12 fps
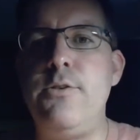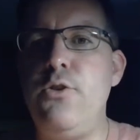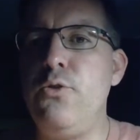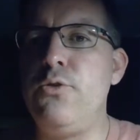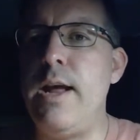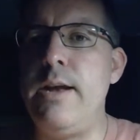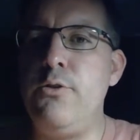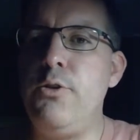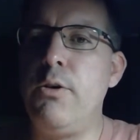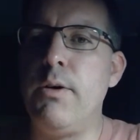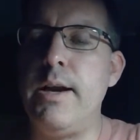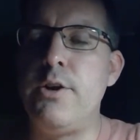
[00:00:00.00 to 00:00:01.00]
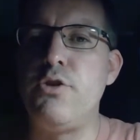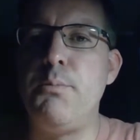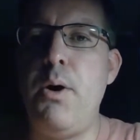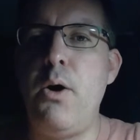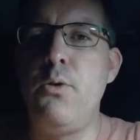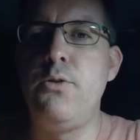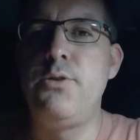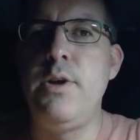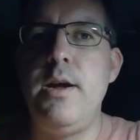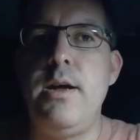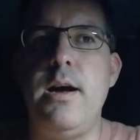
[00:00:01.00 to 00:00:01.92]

Tuesday, do your initial post,